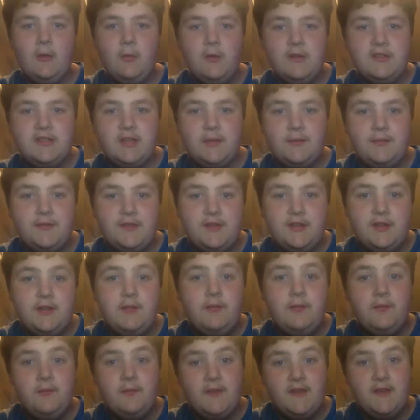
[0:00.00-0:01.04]
What's up,
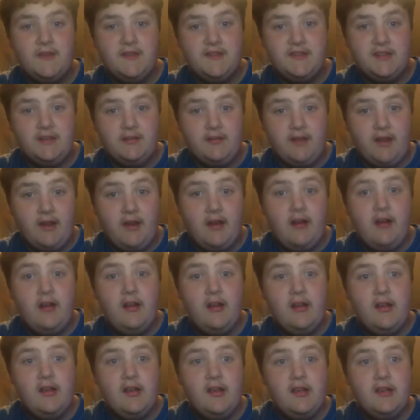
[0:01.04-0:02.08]
YouTube? This is Avery here.
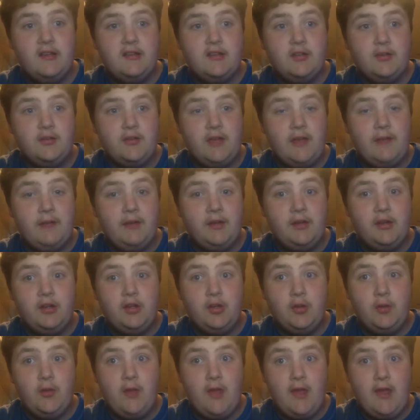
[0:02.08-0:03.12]
So today I'm going to
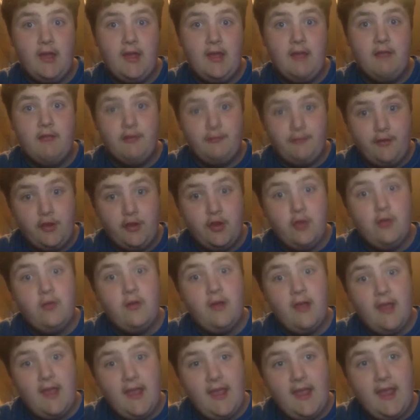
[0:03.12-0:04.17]
do a review
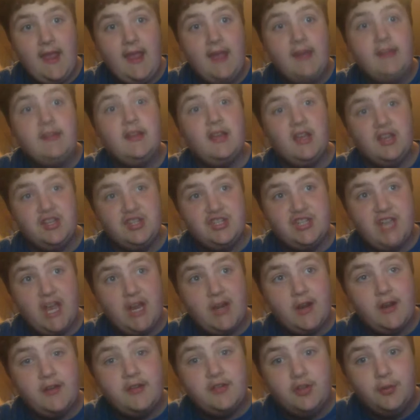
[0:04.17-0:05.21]
and a
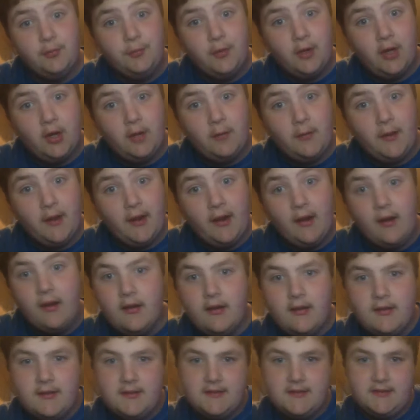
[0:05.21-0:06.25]
shout out to Booger Bear.
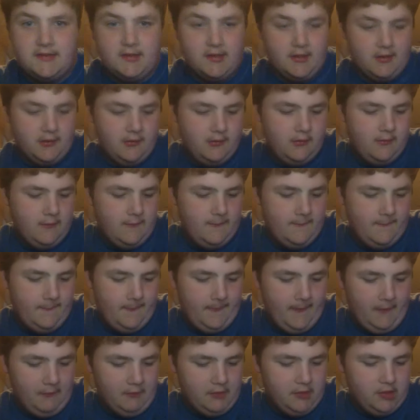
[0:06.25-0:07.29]
So
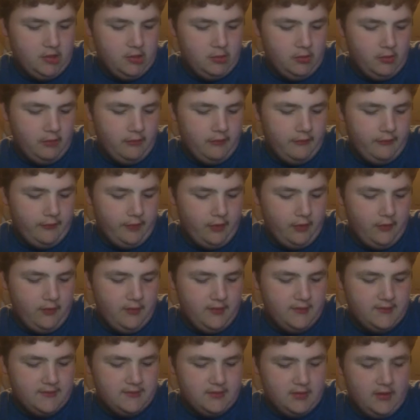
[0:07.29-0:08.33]
I'm going to do my review.
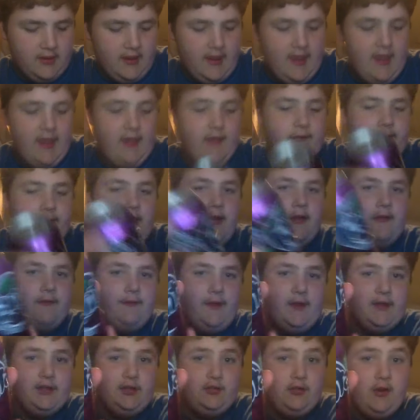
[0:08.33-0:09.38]
So I have
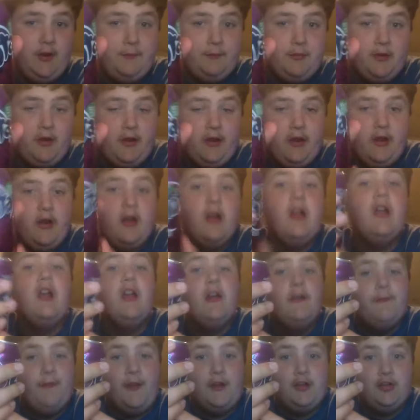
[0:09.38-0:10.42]
Fanta Grape right here.
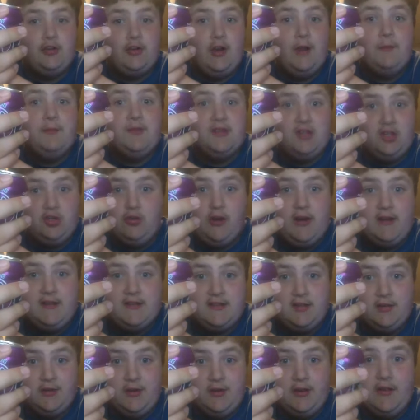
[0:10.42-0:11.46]
Fanta Grape is a great
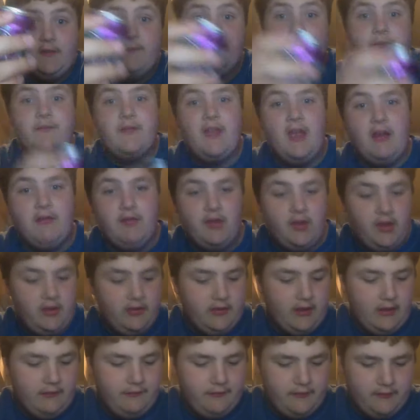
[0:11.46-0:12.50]
soda. I really
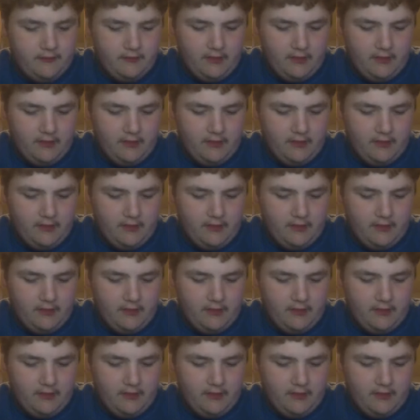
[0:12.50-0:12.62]
love